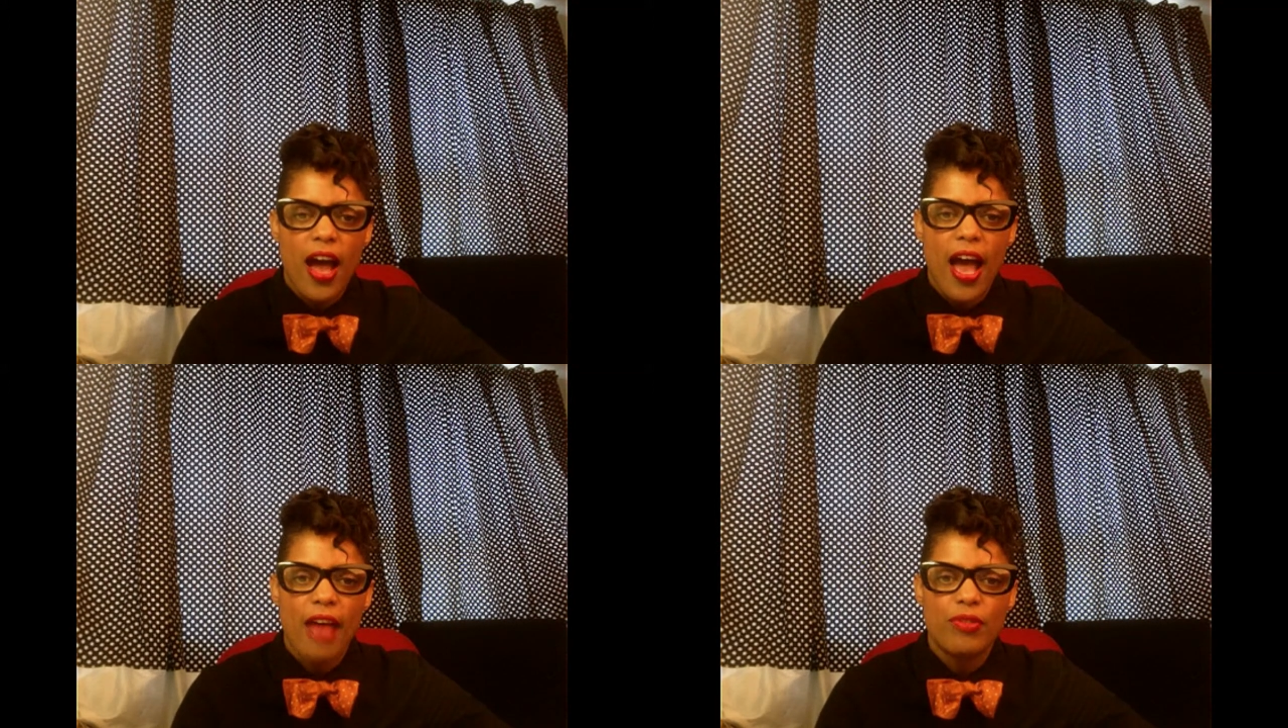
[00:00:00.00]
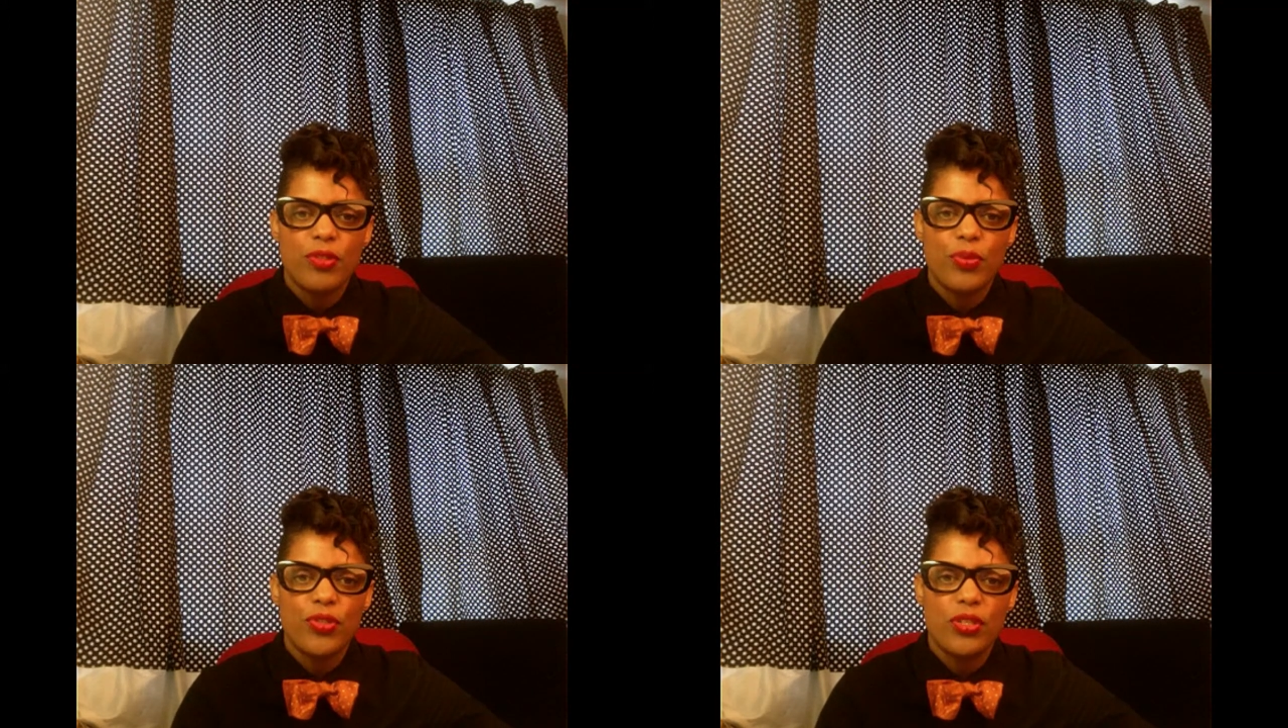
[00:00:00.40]
I have to
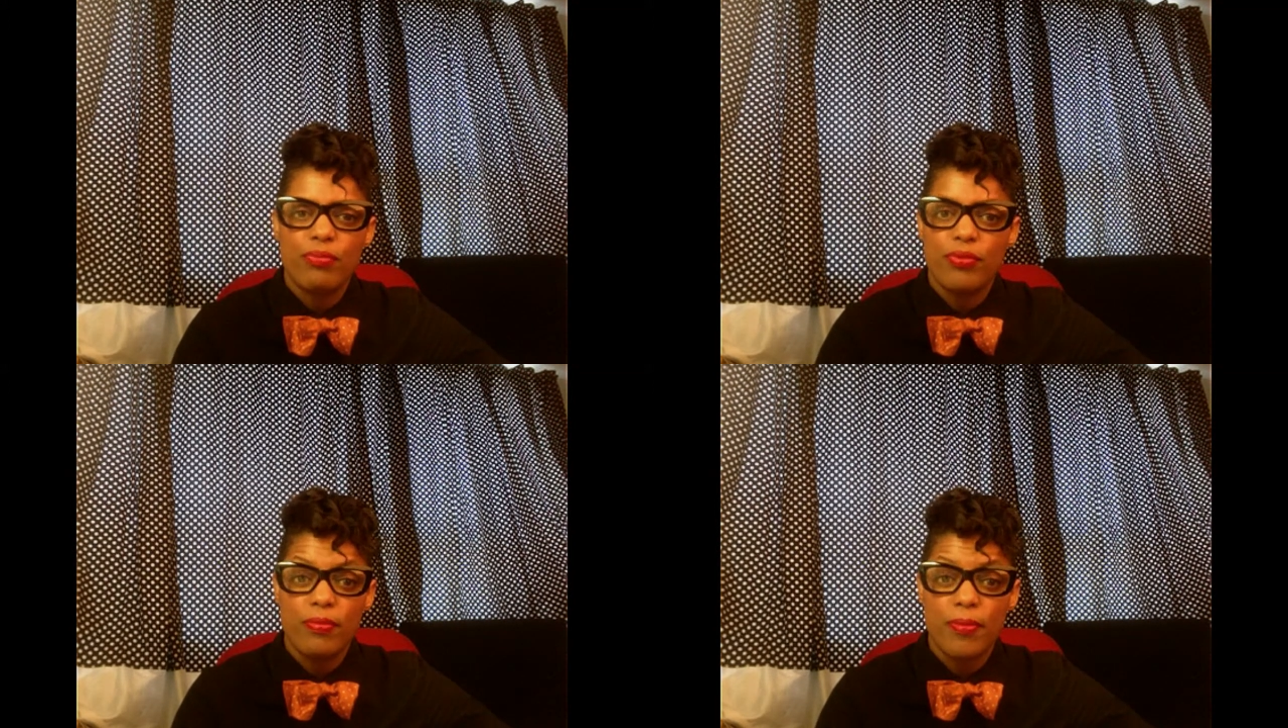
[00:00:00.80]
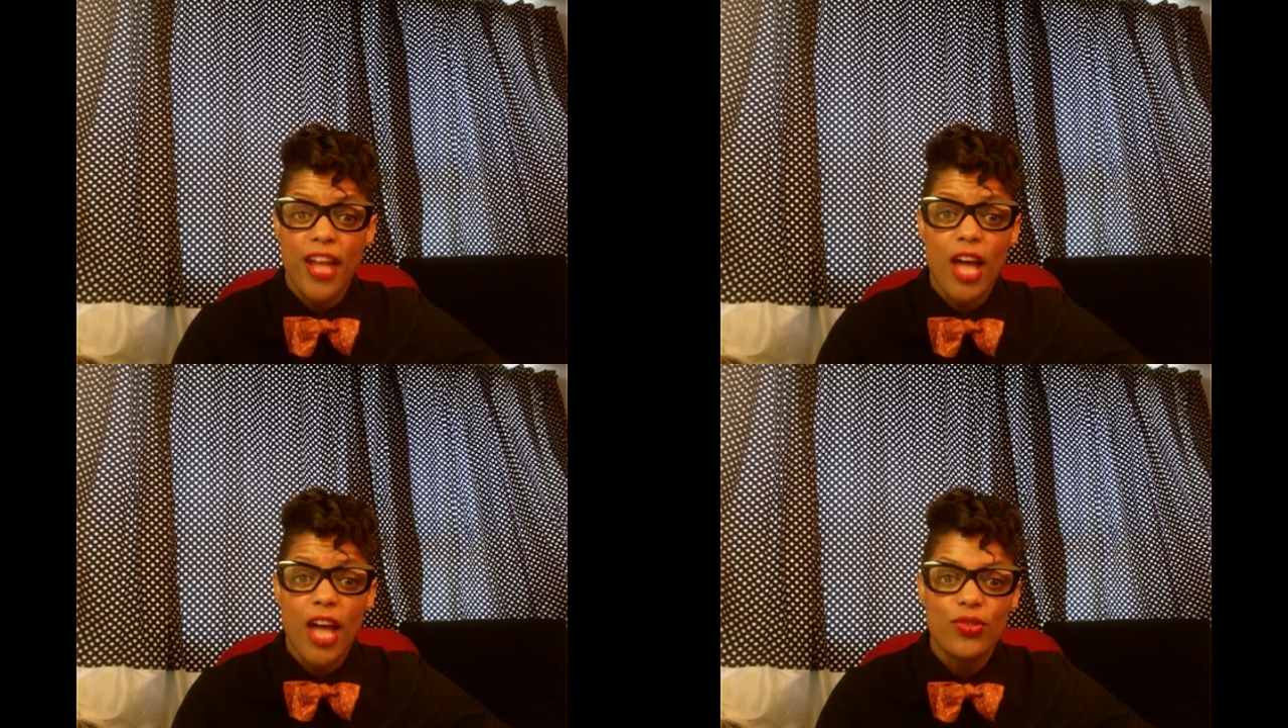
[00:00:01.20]

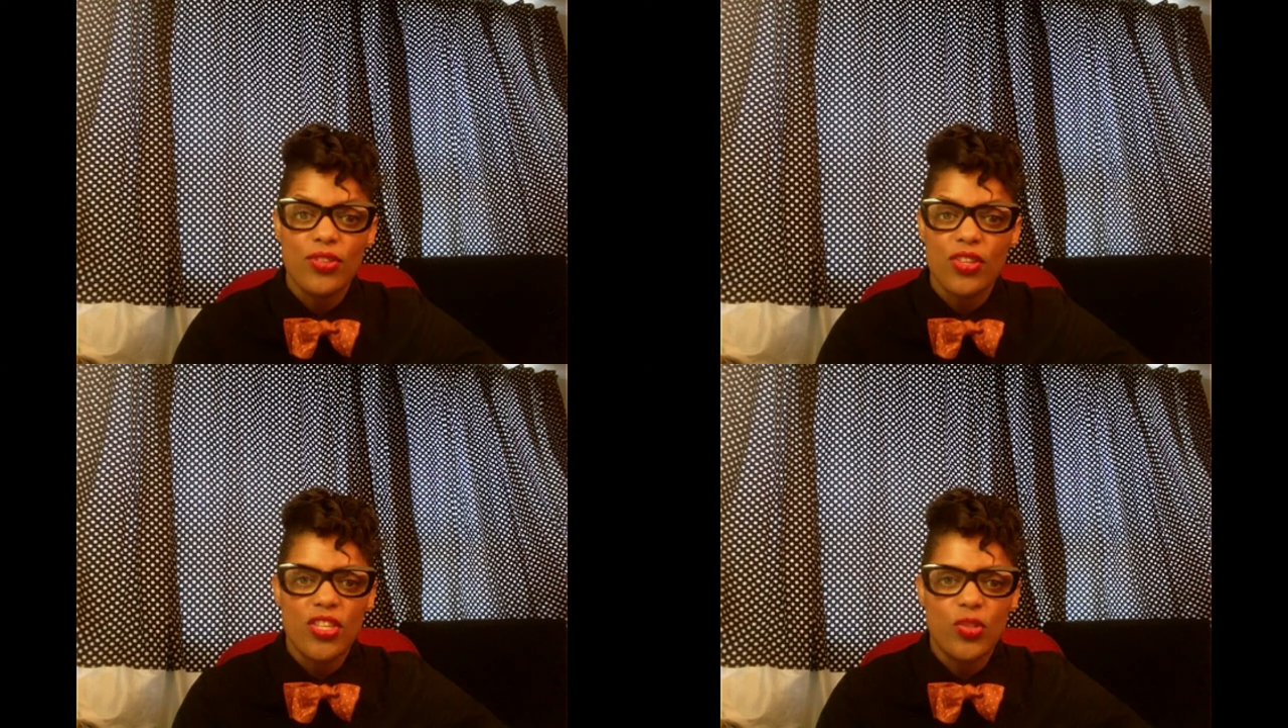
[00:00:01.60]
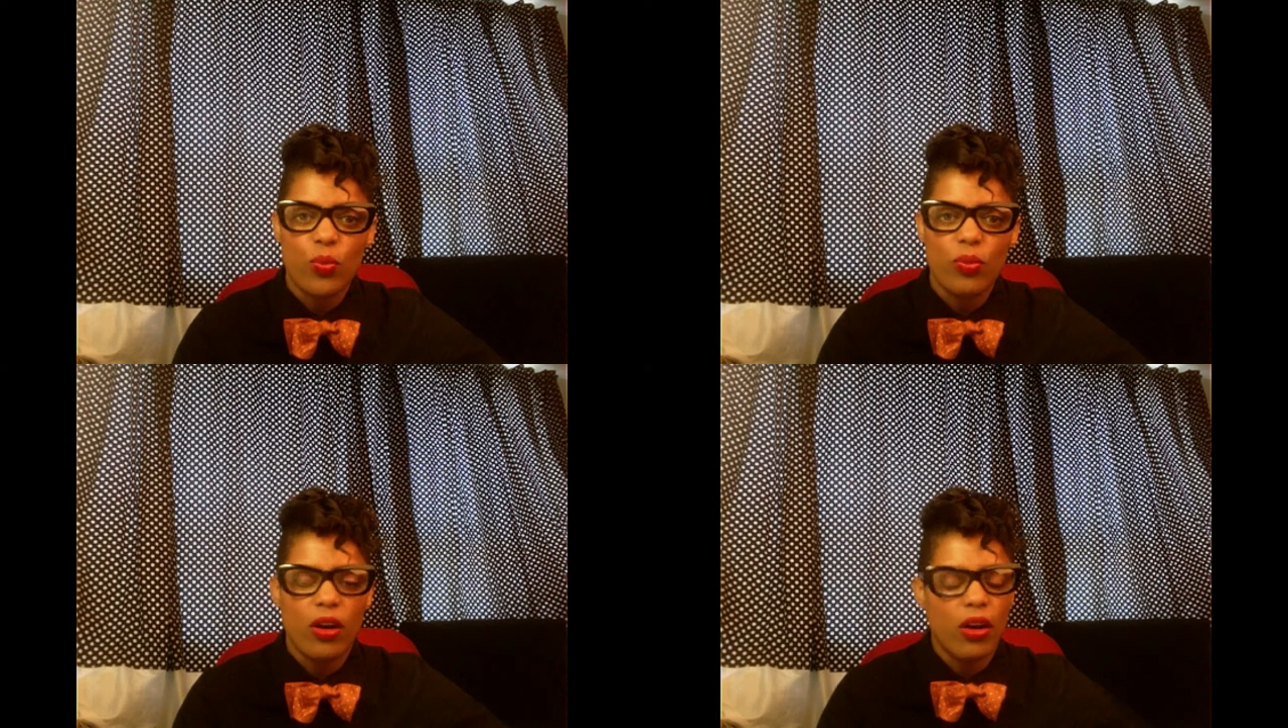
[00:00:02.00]
pronounce these.
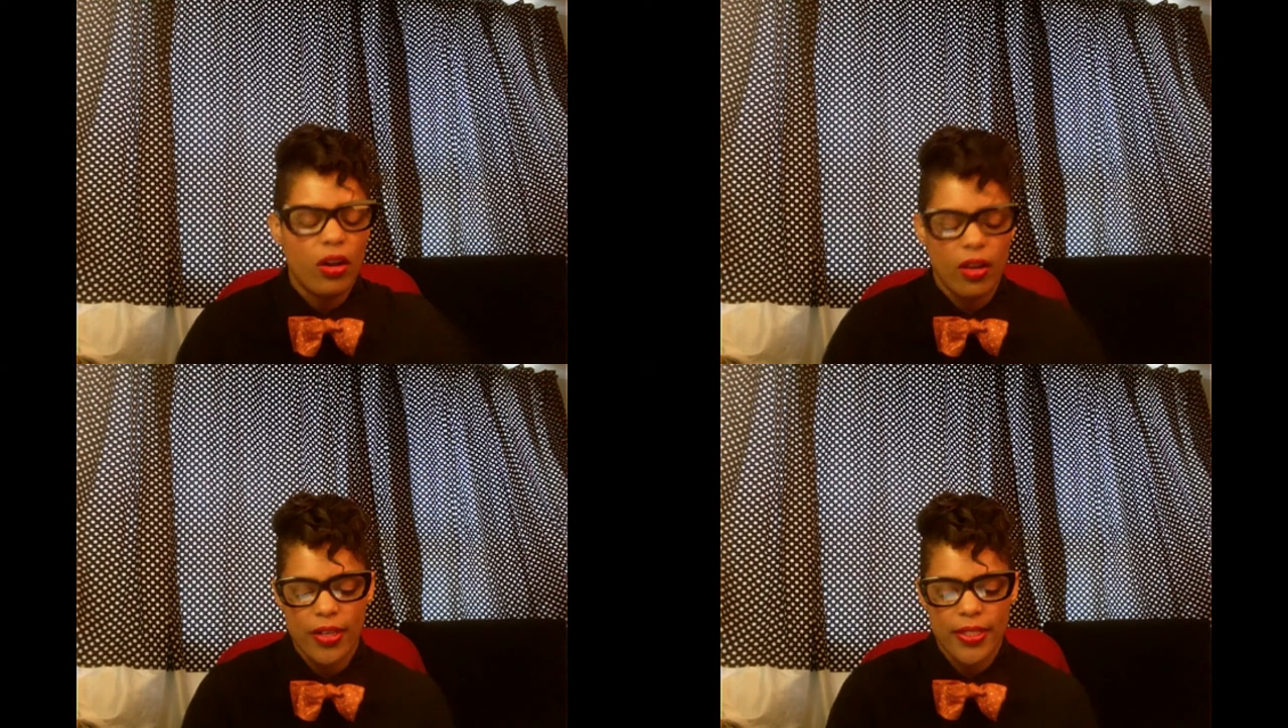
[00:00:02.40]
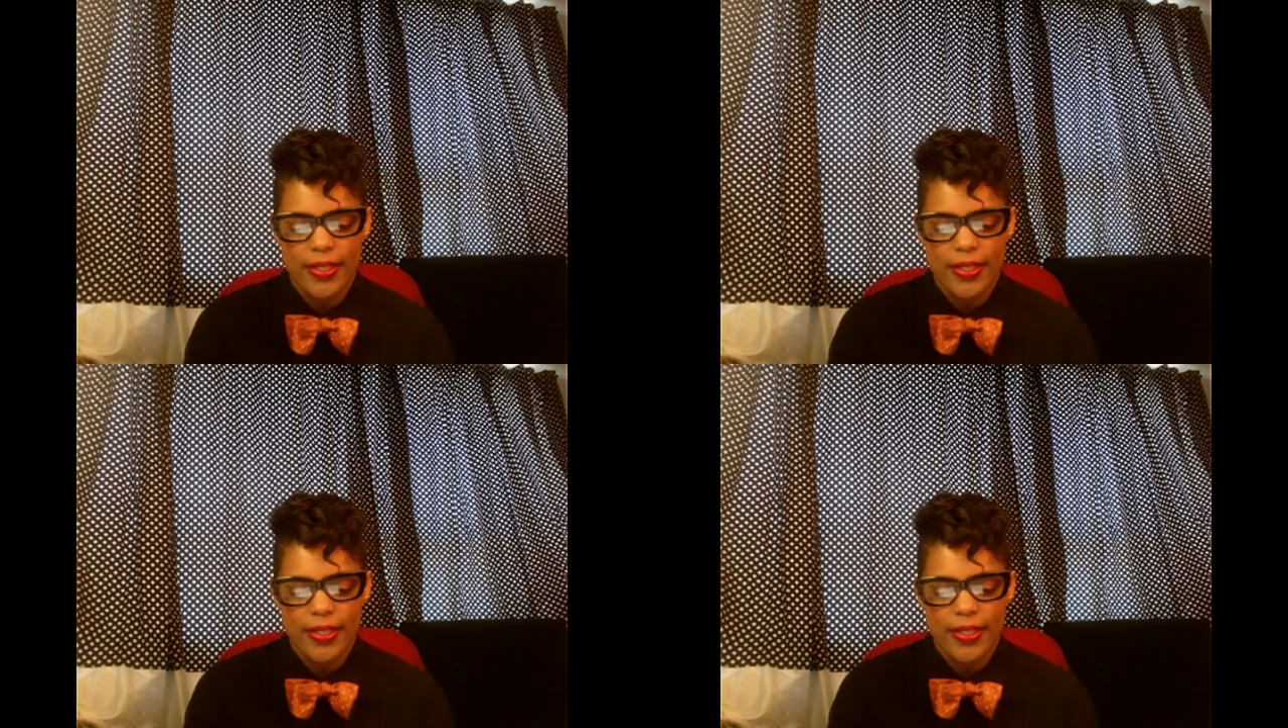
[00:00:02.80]
Oh.